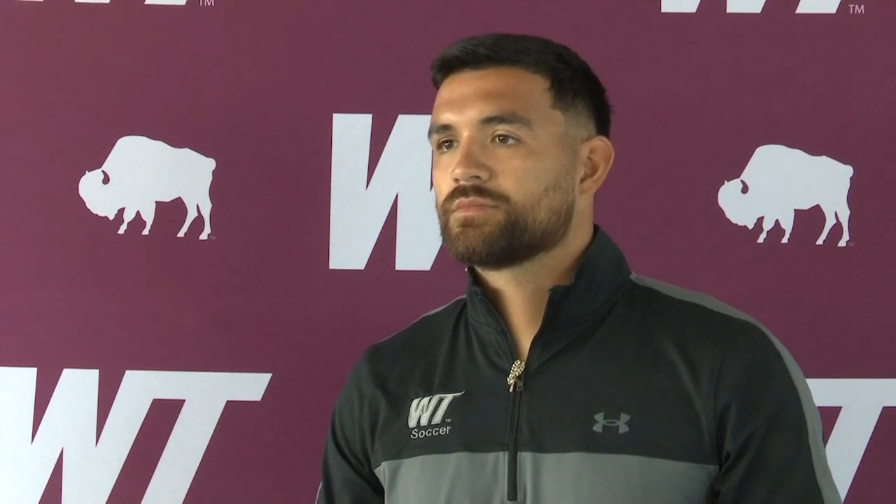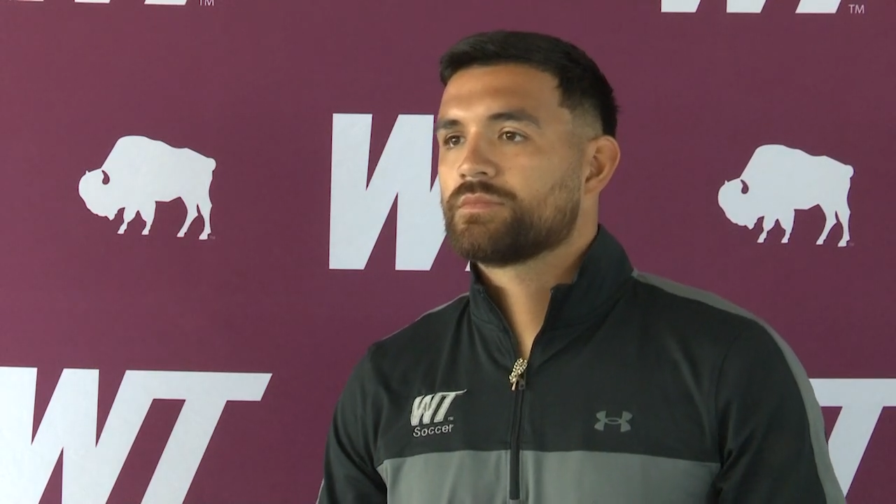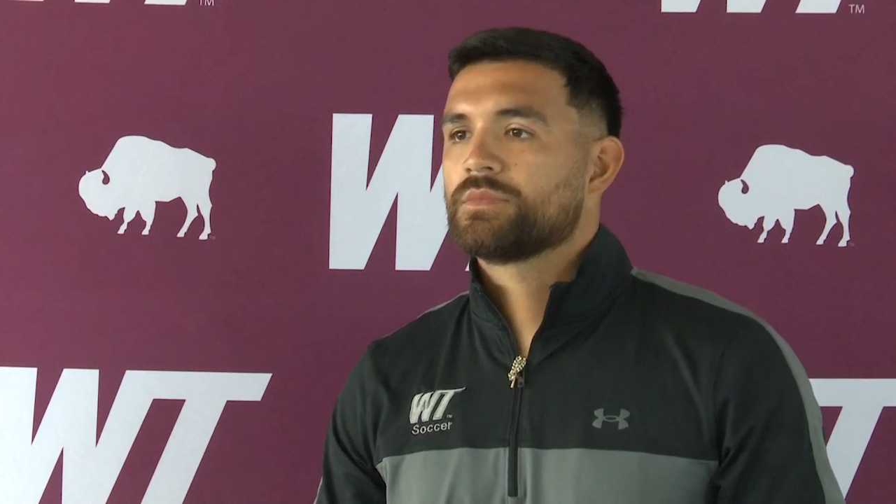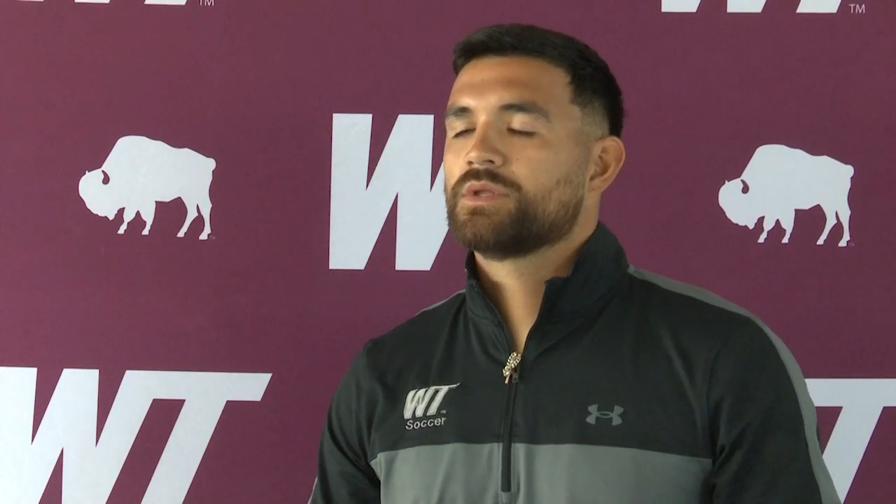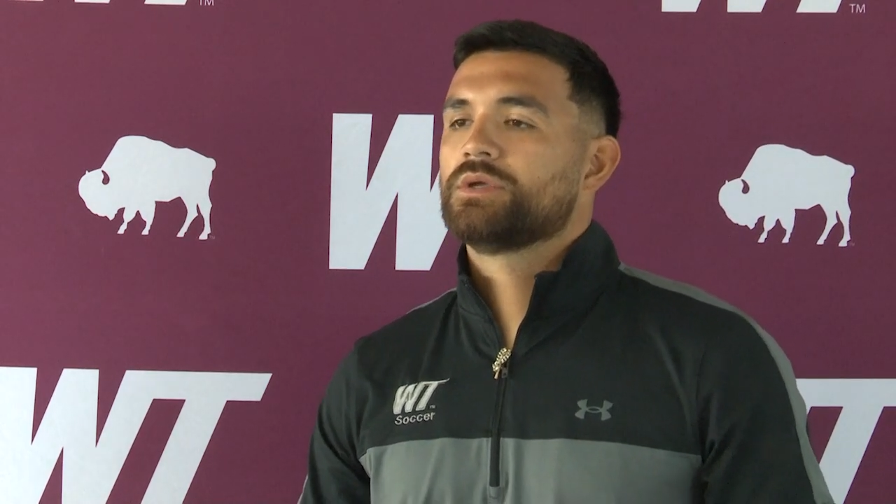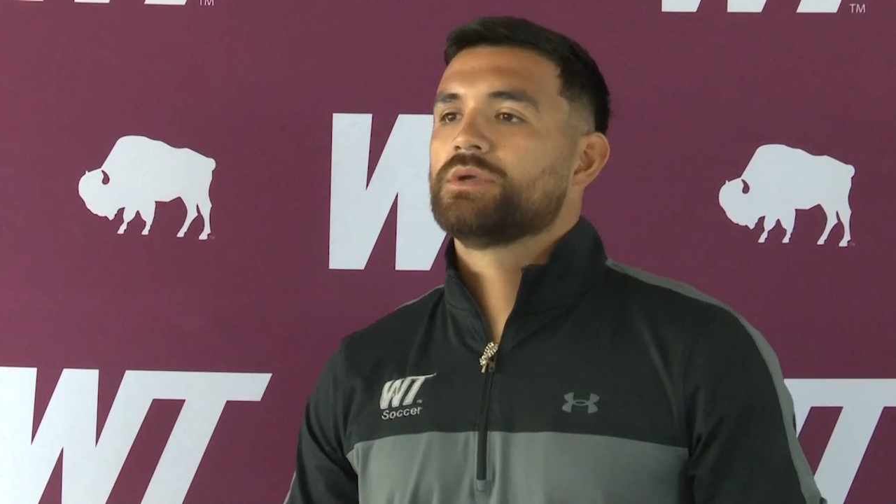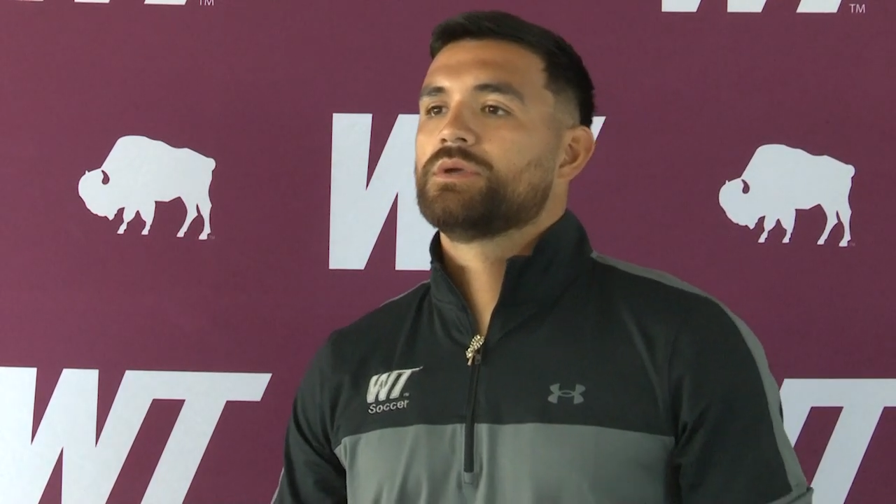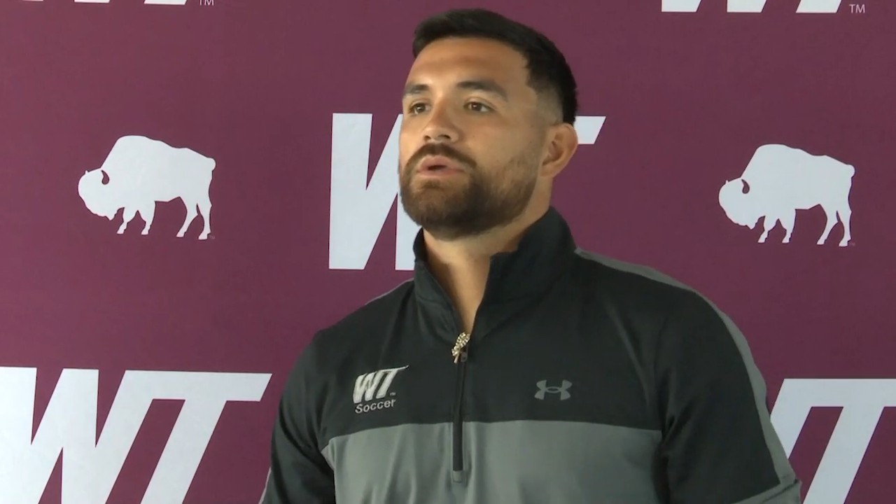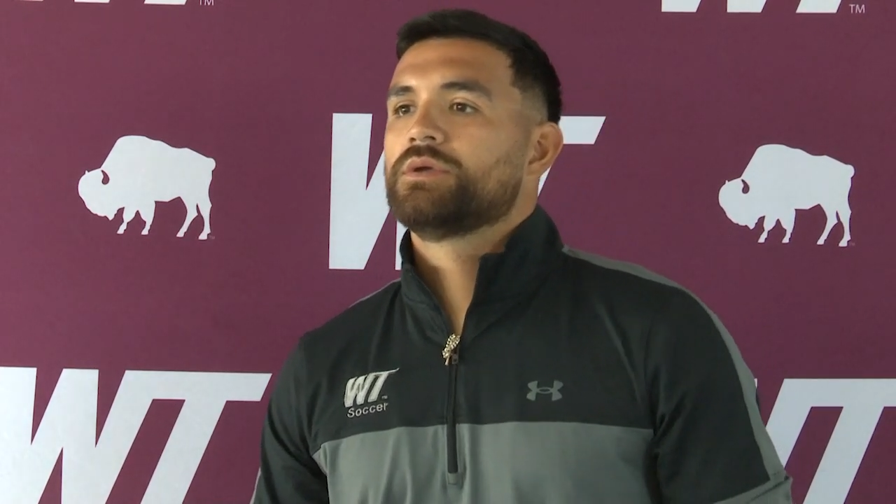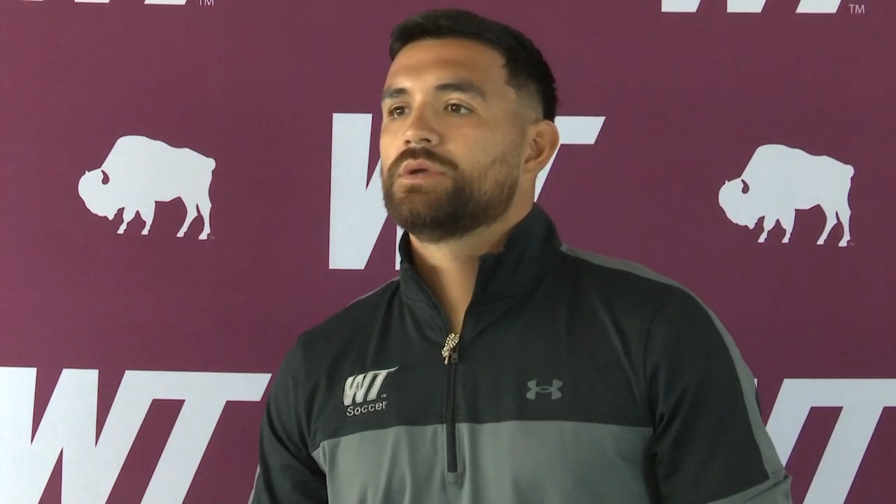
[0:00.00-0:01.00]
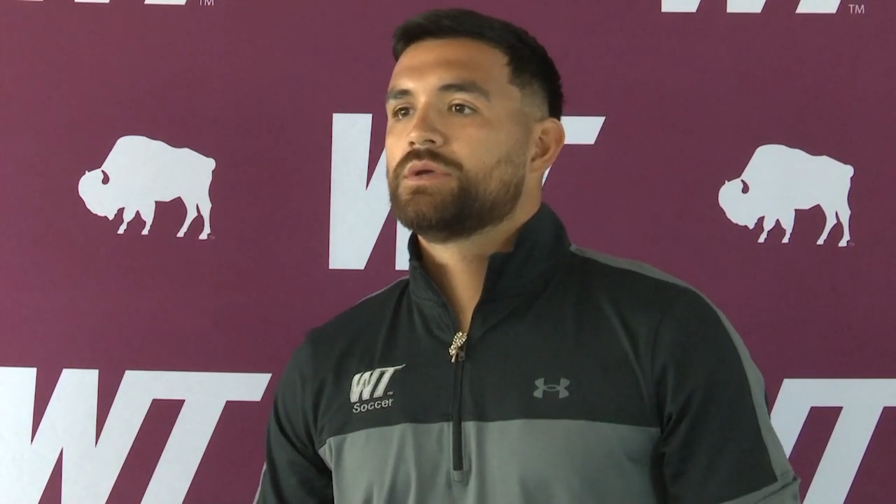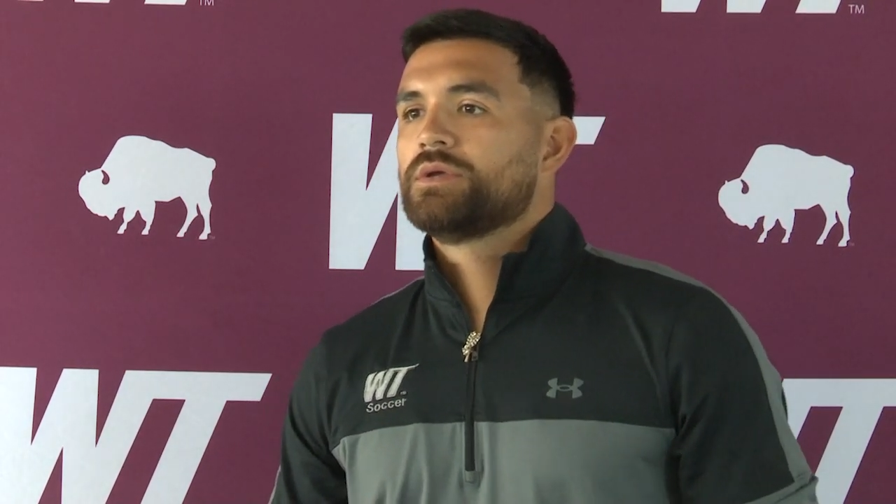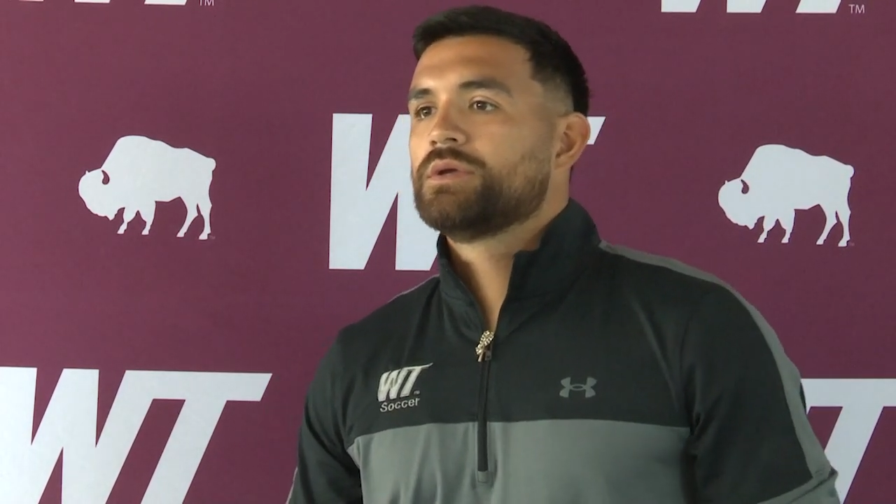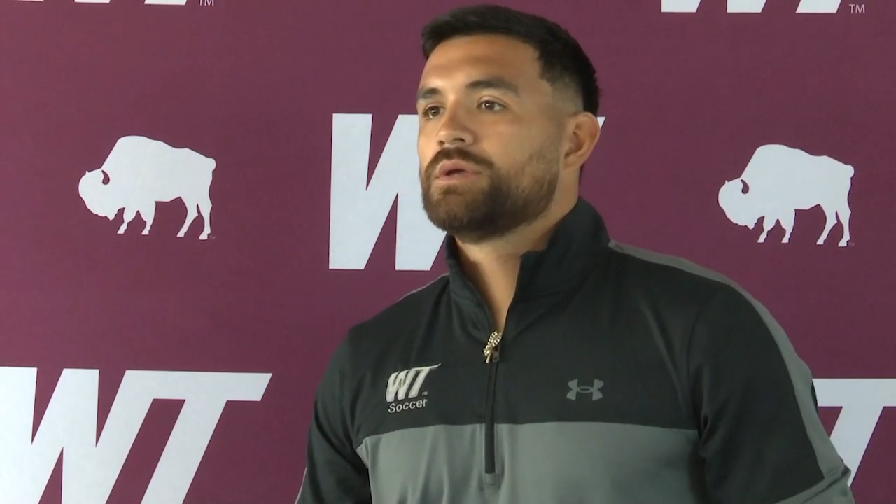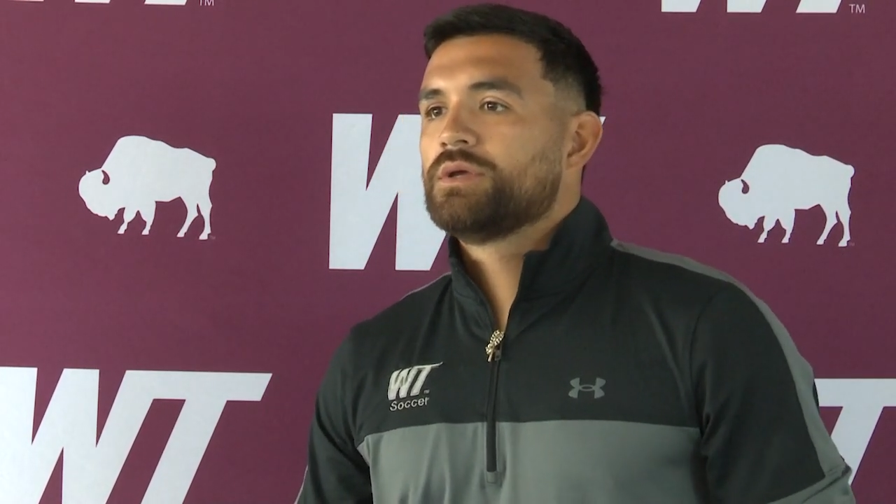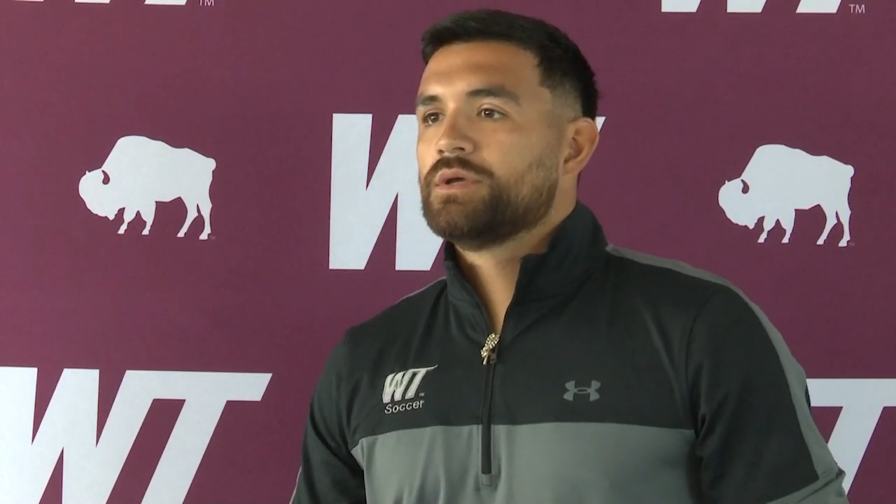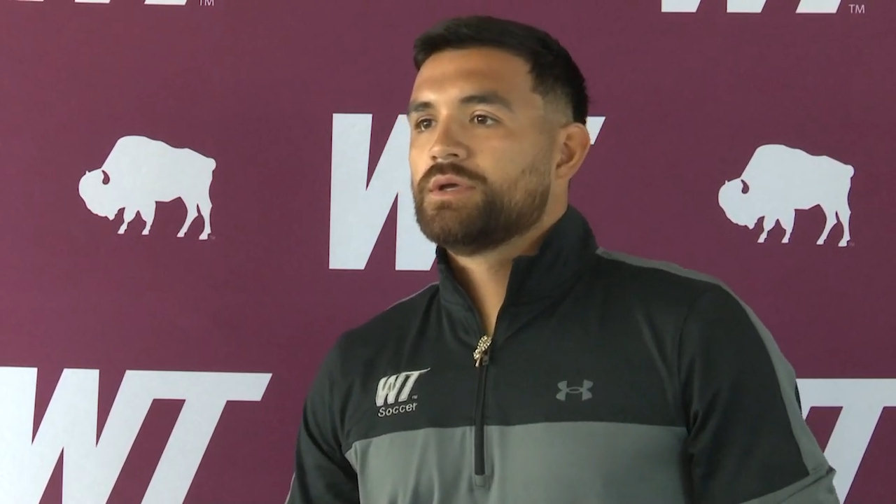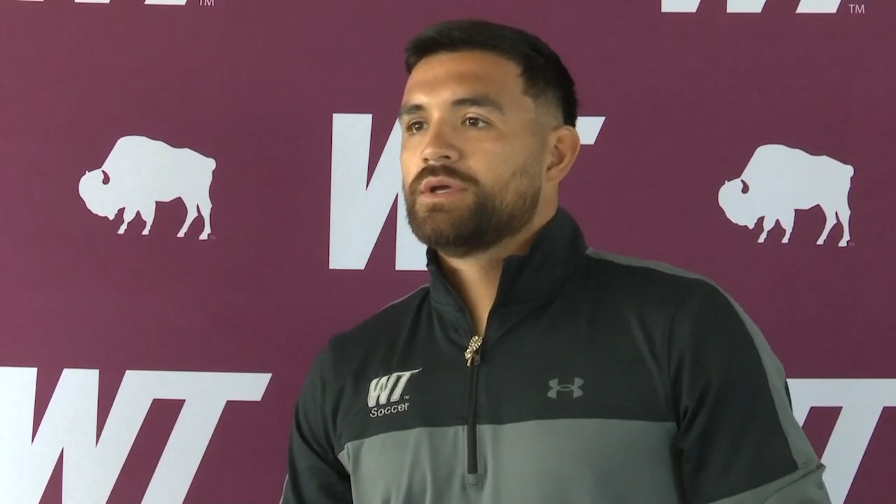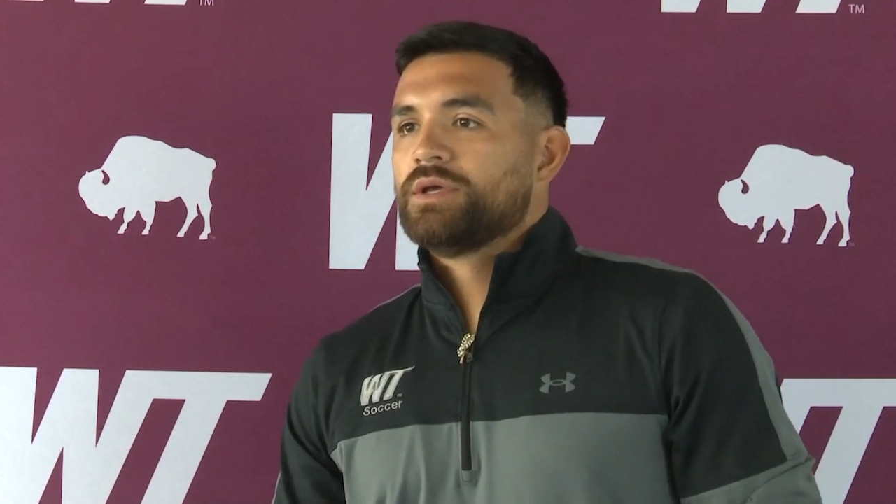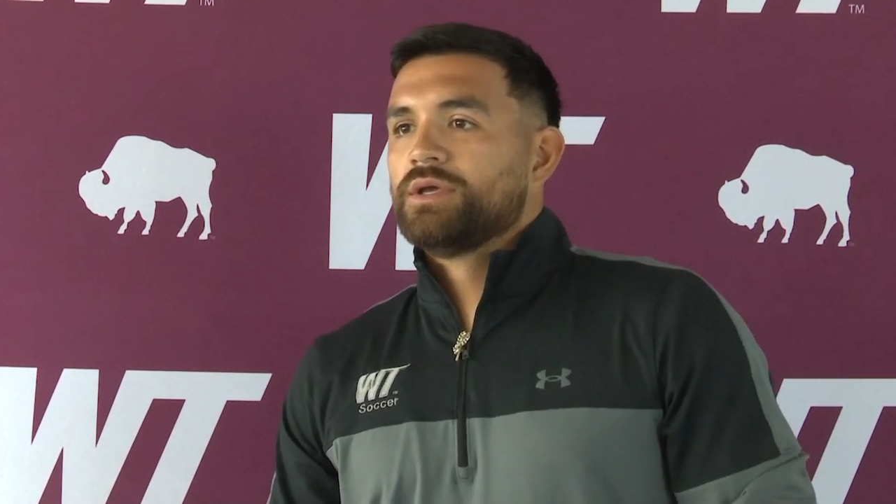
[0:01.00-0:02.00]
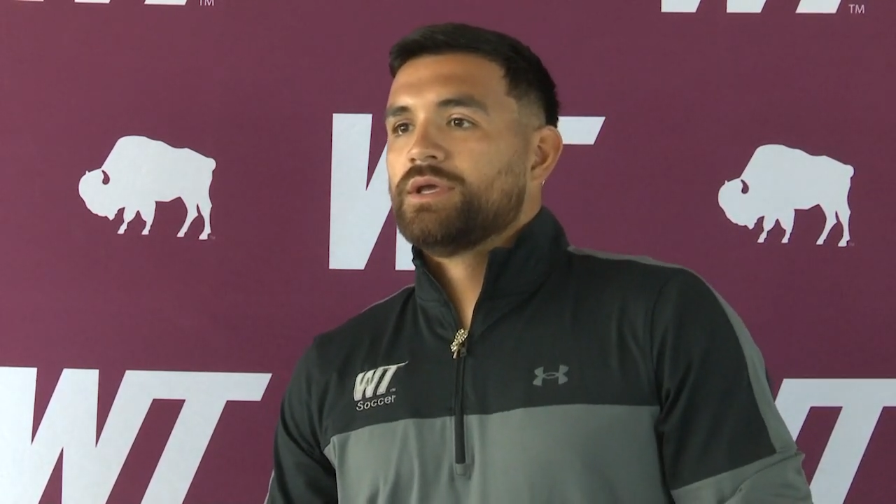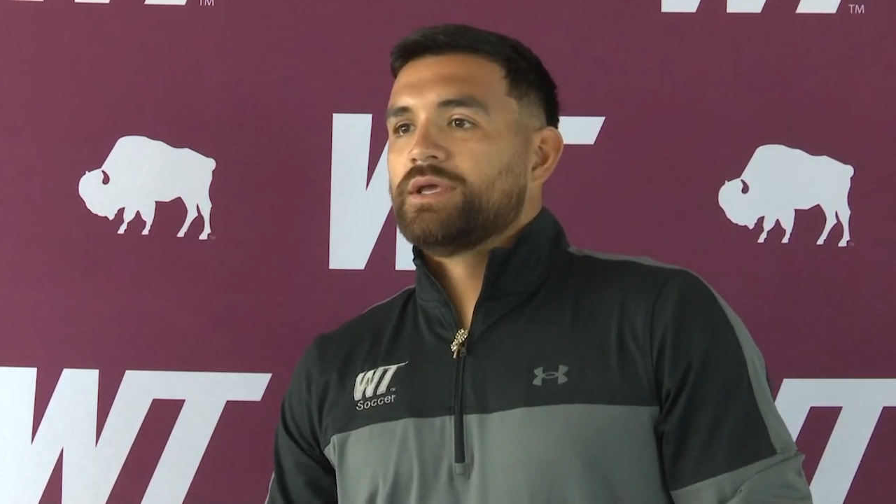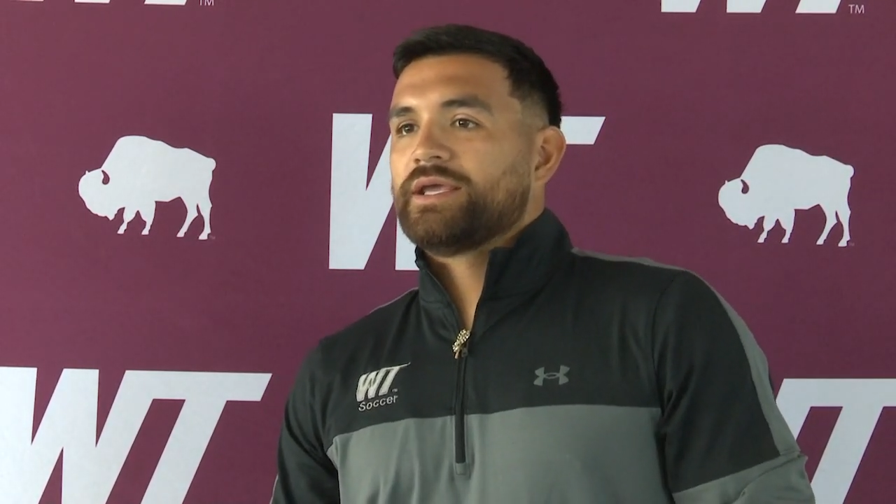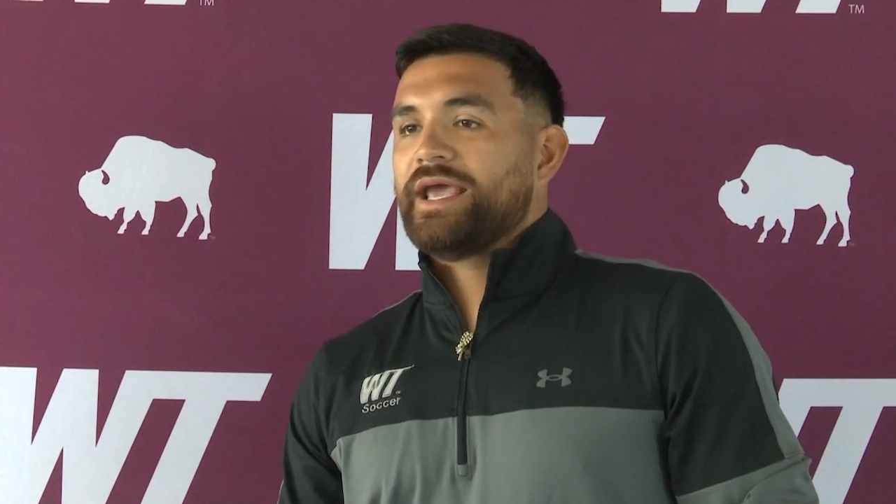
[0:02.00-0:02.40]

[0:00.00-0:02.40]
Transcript: what, how you're going to bring this momentum over.